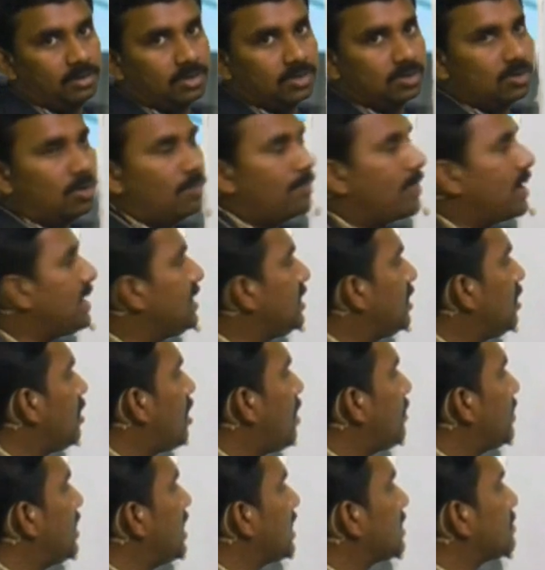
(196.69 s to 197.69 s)
So
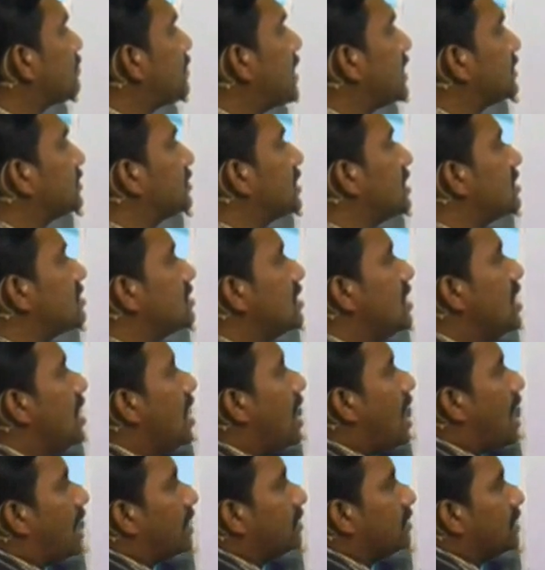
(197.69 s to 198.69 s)
multinomial expansions,
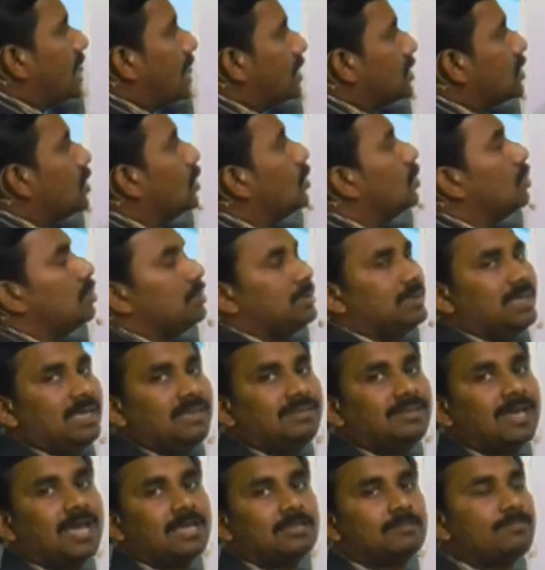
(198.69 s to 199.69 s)
and that too,
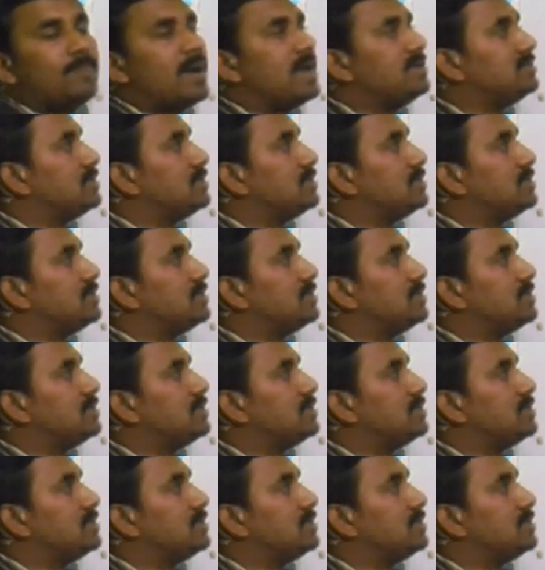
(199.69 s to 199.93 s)
this expansion